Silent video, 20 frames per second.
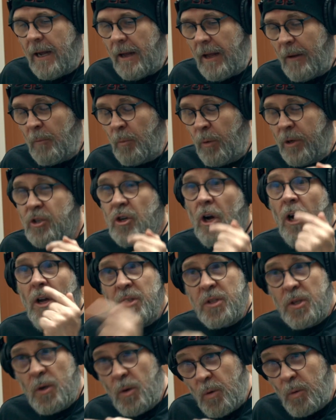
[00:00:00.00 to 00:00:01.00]
which
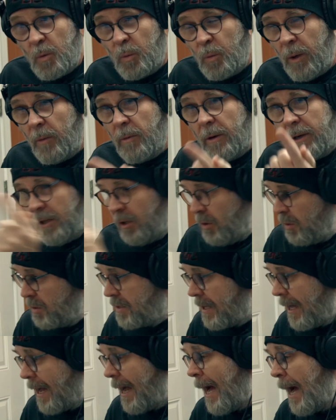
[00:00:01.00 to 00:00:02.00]
also we used
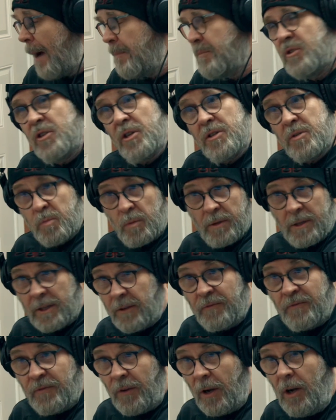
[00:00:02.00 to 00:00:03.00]
the app just with the
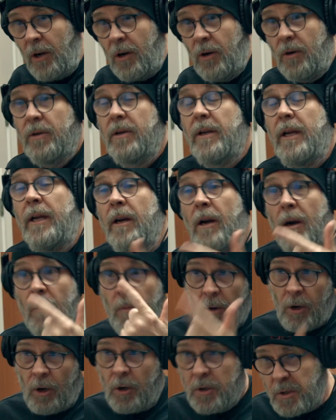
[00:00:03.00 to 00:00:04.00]
phone in our
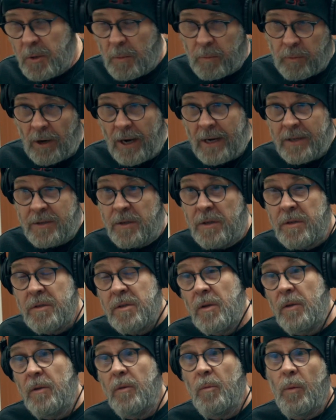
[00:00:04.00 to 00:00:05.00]
rehearsal process,
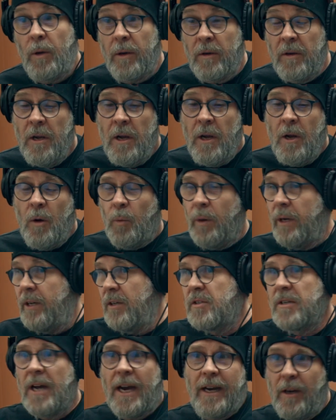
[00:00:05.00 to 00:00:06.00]
so that when we
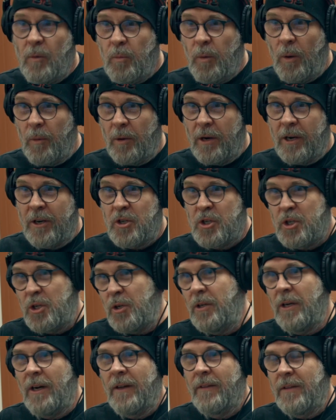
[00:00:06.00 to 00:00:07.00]
decided we were going to
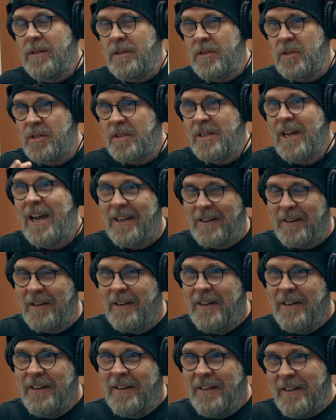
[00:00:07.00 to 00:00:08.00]
shoot on this set,
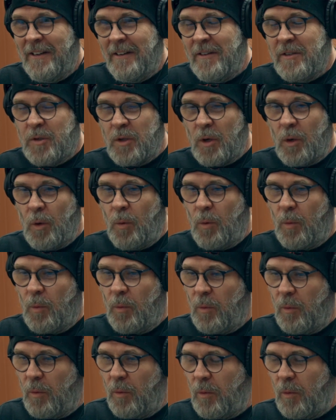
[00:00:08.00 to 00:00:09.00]
so
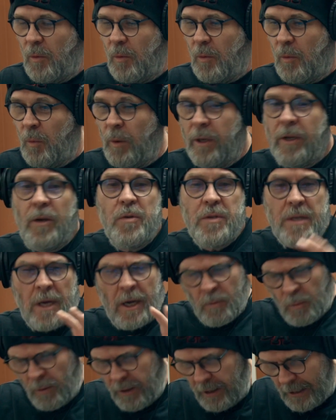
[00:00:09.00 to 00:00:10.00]
we use
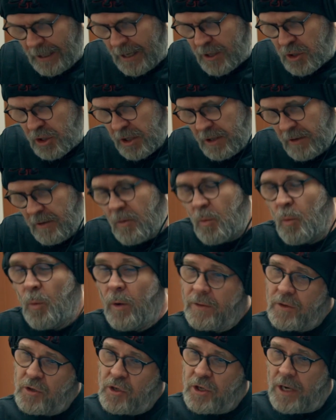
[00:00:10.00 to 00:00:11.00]
Unreal Engine
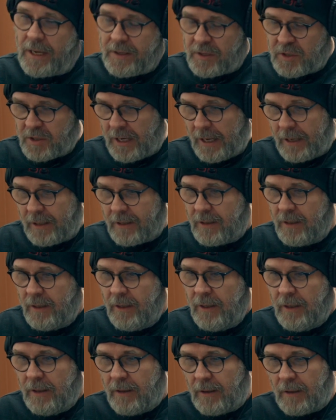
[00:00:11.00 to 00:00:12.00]
with Jetset.
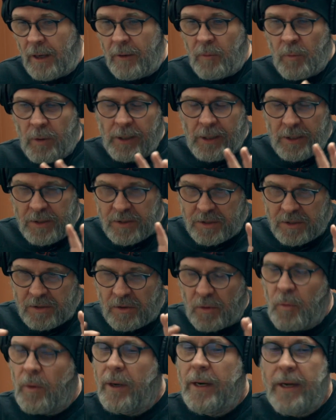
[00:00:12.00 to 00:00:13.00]
Unreal is the
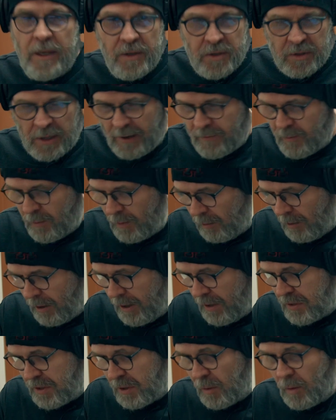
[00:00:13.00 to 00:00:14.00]
3D software we're
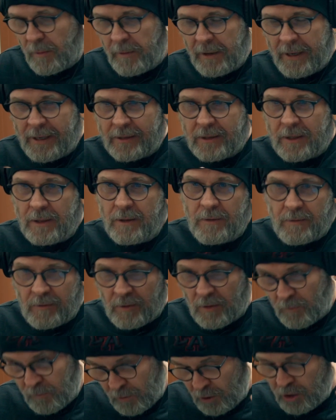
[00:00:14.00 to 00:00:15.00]
using, where we get the
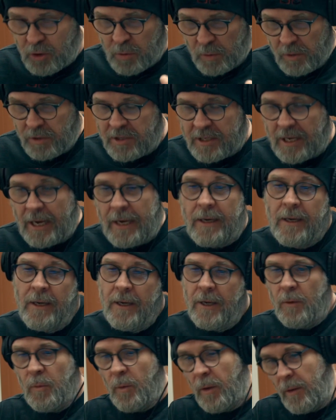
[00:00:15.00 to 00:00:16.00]
virtual set.
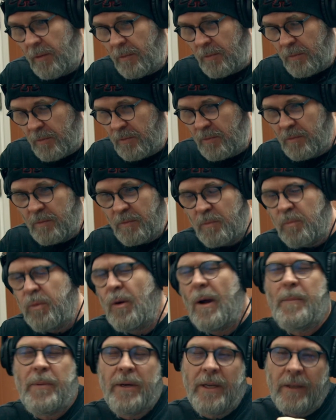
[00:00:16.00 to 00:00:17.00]
We
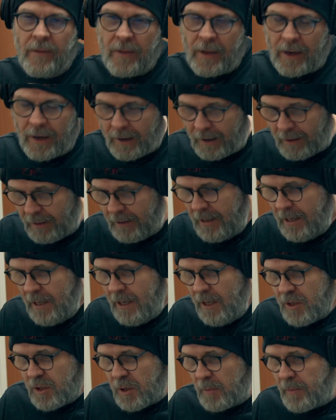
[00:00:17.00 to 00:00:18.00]
prep it in there.
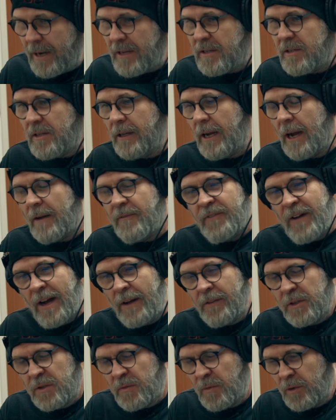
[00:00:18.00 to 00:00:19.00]
So basically, I
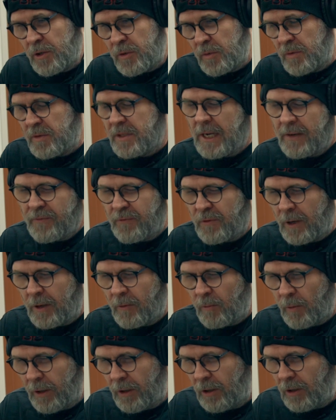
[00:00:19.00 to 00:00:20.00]
found this virtual set for
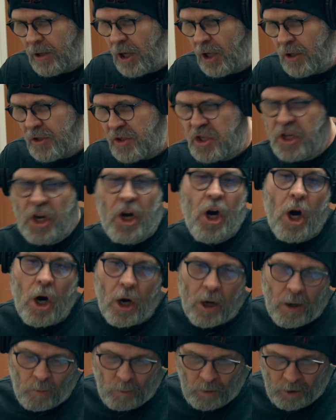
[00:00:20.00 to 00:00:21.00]
Unreal called
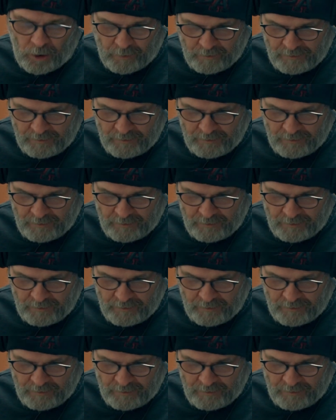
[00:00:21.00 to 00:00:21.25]
Cigar Room.